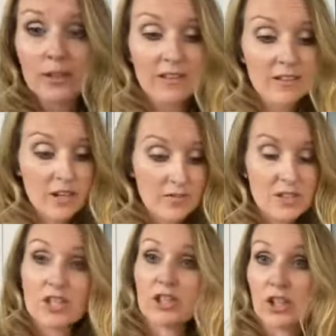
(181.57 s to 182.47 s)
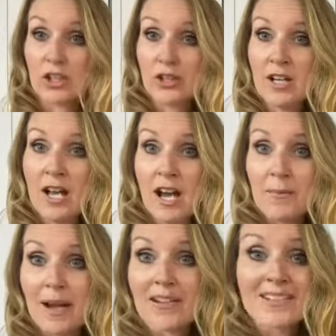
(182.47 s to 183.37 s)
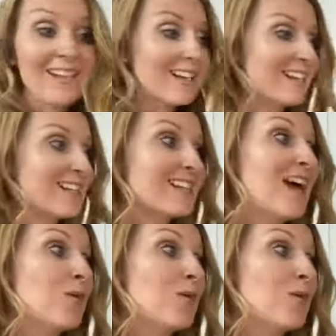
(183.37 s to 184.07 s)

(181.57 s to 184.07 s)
loves to learn about science.